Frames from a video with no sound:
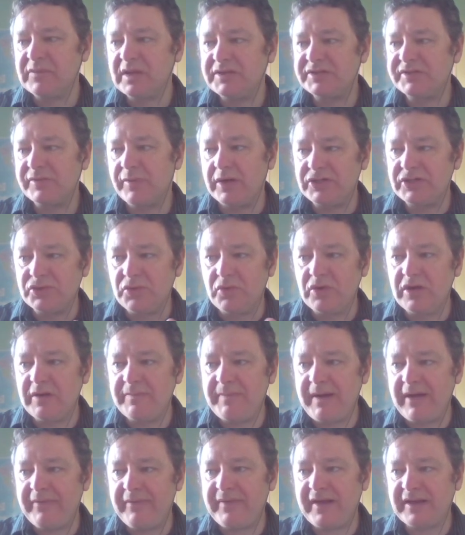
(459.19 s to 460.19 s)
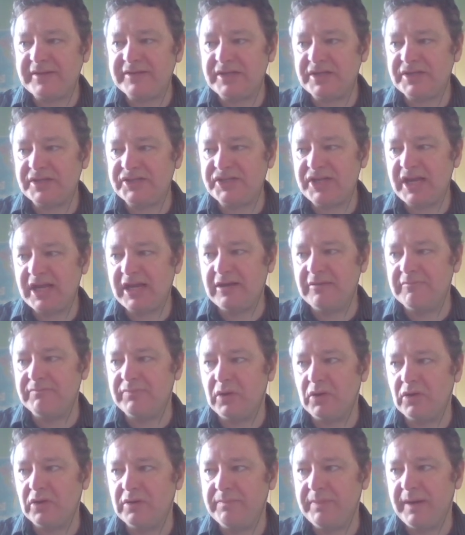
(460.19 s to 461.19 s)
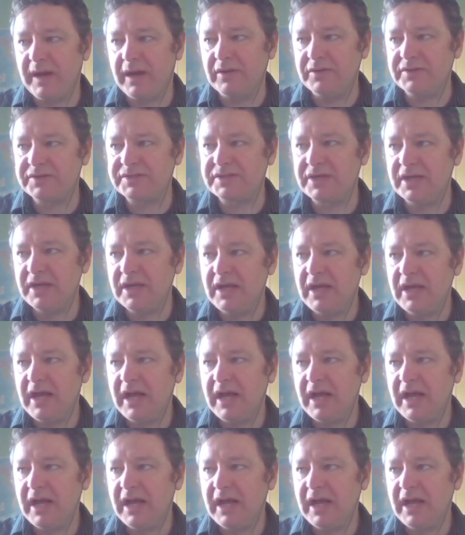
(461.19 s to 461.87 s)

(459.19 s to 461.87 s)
So I talk about that in a second blog post,